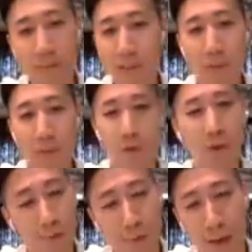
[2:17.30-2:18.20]
If your
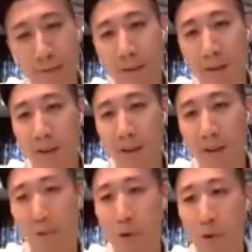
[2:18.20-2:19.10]
score is bad,
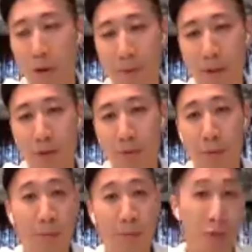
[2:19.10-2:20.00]
your
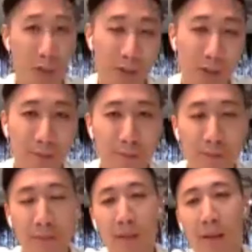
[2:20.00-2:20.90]
application may be rejected.
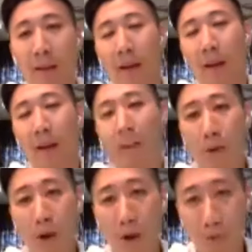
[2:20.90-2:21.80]
And
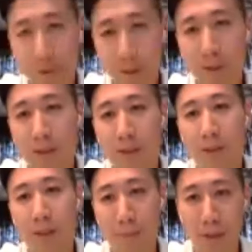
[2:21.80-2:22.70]
very often,
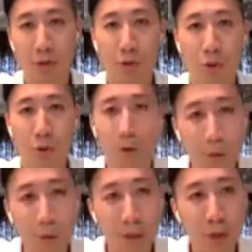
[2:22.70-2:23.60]
this application score is
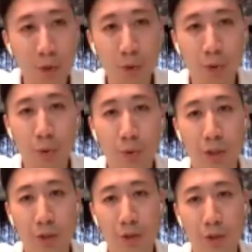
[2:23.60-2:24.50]
being used to
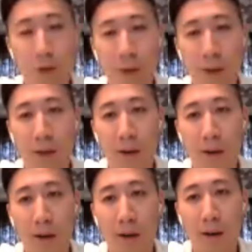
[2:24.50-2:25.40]
judge,
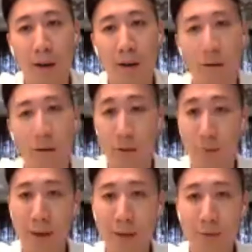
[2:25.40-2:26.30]
for the
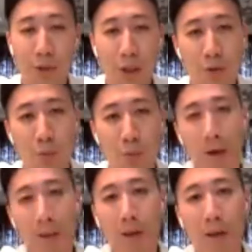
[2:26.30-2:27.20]
bank to judge
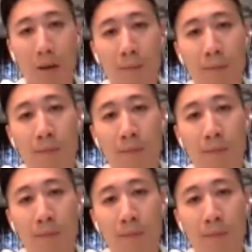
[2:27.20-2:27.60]
whether